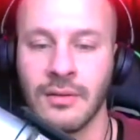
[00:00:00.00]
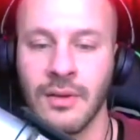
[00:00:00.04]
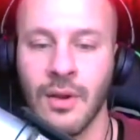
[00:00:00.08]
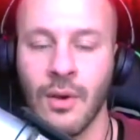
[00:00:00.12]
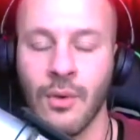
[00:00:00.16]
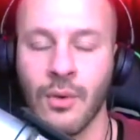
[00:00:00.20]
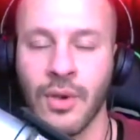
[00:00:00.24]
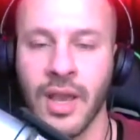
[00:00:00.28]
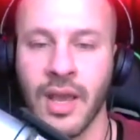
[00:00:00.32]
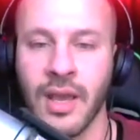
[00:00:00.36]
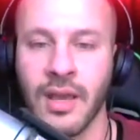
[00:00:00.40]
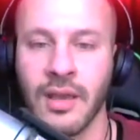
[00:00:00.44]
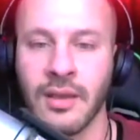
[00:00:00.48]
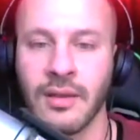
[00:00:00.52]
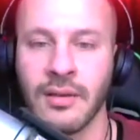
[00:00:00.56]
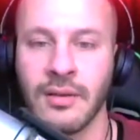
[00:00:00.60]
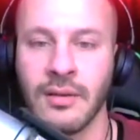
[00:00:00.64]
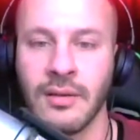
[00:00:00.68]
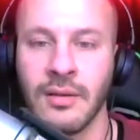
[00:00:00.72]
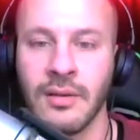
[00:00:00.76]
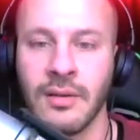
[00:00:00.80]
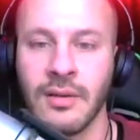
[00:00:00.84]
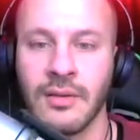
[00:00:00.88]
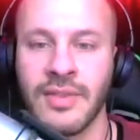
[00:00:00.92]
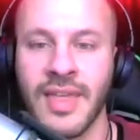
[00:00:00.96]
Okay.
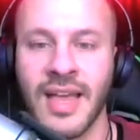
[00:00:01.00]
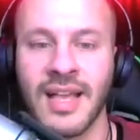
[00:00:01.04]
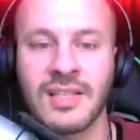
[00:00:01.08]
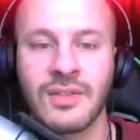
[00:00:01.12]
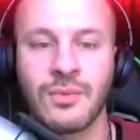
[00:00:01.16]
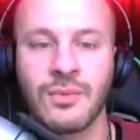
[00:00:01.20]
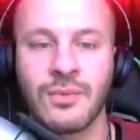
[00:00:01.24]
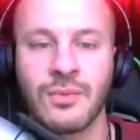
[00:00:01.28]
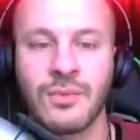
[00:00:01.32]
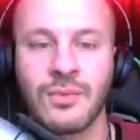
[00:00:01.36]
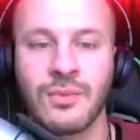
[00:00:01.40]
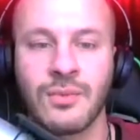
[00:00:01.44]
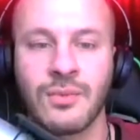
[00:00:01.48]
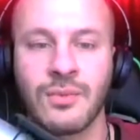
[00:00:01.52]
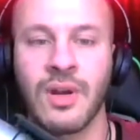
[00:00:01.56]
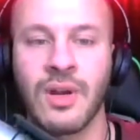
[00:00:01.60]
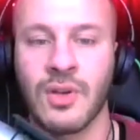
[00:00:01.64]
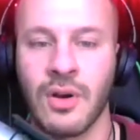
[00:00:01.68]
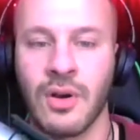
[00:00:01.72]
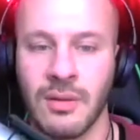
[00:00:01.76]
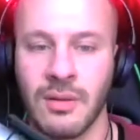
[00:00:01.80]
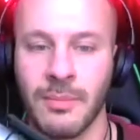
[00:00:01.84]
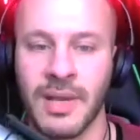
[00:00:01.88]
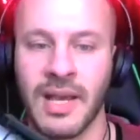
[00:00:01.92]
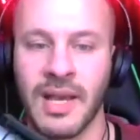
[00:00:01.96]
That's what, what I'm
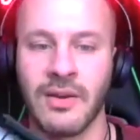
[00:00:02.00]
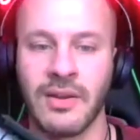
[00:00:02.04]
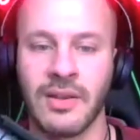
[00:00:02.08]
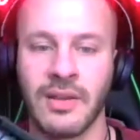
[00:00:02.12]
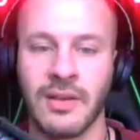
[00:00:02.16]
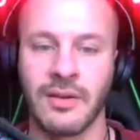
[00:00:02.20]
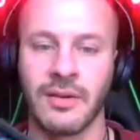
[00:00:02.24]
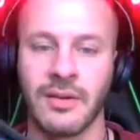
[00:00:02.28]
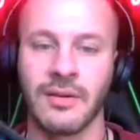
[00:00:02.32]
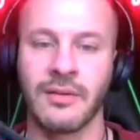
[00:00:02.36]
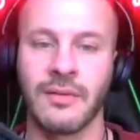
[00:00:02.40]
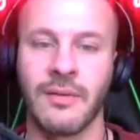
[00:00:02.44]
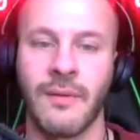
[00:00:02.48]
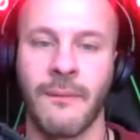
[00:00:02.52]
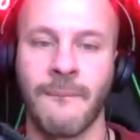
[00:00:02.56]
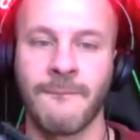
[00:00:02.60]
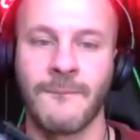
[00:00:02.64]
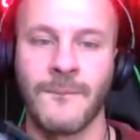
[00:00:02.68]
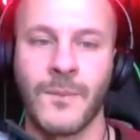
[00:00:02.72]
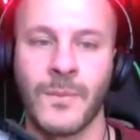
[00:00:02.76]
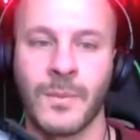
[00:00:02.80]
talking about here.